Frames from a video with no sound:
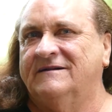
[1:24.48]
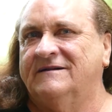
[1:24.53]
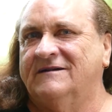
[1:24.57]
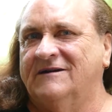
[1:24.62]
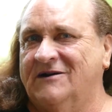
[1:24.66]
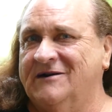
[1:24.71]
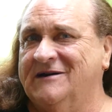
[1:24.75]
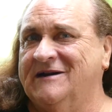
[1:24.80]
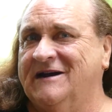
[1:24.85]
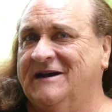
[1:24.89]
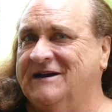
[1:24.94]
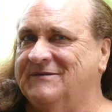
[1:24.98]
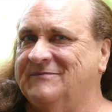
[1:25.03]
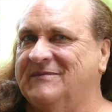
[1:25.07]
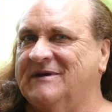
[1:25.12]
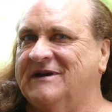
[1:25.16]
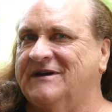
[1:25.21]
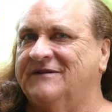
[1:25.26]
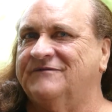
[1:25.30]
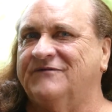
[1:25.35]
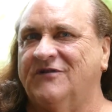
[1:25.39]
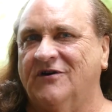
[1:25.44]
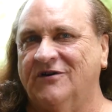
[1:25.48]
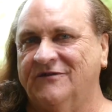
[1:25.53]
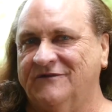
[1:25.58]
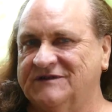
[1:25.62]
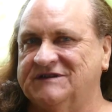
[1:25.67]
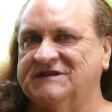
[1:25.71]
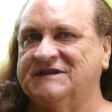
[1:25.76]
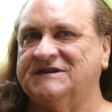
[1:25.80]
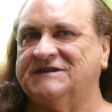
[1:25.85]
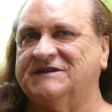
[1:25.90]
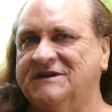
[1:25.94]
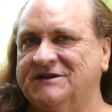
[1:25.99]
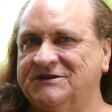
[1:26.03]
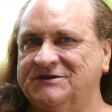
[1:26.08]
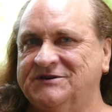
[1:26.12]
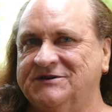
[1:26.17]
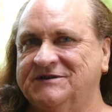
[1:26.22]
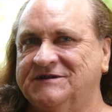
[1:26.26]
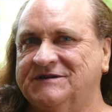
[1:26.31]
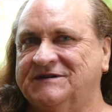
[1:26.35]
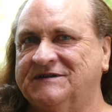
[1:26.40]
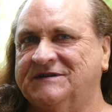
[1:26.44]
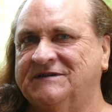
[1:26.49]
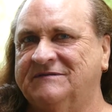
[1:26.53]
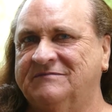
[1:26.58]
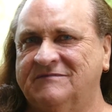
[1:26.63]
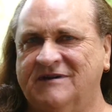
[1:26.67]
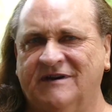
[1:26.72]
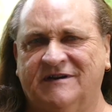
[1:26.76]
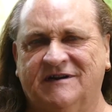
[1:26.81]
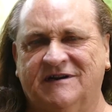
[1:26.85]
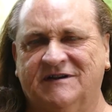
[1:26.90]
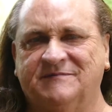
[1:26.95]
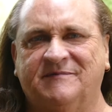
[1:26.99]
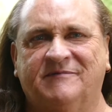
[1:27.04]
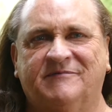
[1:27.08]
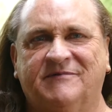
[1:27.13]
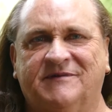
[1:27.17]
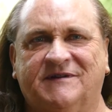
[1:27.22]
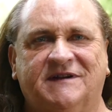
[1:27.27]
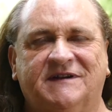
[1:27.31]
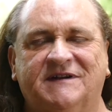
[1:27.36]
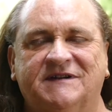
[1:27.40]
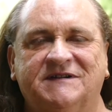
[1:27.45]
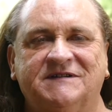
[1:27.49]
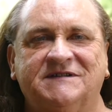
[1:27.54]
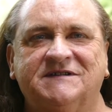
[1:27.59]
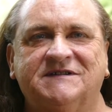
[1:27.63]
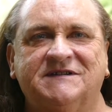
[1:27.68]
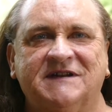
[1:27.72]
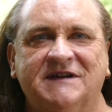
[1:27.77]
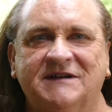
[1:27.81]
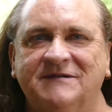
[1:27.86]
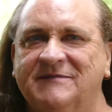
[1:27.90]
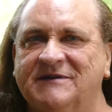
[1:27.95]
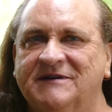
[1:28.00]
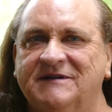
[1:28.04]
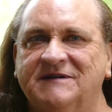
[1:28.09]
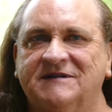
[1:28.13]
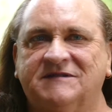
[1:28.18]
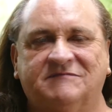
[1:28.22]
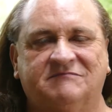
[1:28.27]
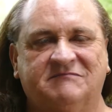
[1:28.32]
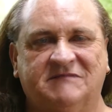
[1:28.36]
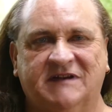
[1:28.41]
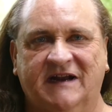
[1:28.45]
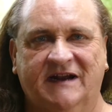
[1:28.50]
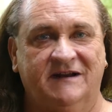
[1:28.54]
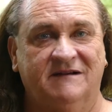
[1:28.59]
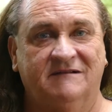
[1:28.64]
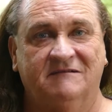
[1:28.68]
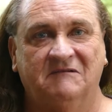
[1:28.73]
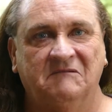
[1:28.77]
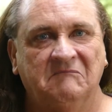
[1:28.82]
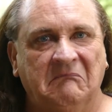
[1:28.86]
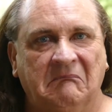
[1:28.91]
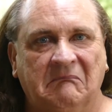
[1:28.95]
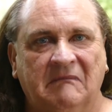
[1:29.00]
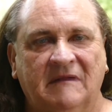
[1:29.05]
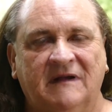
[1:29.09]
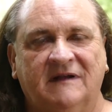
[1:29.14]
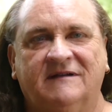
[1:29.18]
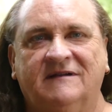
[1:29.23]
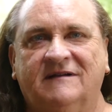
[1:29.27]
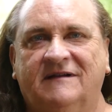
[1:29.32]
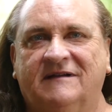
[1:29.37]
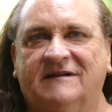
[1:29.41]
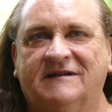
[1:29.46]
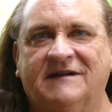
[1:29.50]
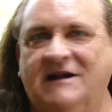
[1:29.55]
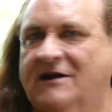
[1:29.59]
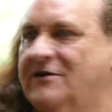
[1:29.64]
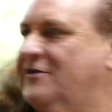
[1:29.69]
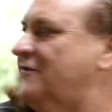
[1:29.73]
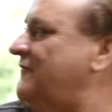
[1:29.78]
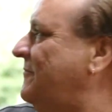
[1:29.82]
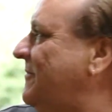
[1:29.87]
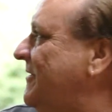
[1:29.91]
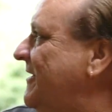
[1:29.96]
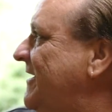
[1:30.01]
I had about five or six inches, don't ask me what that is in centimetres, ten, cut off my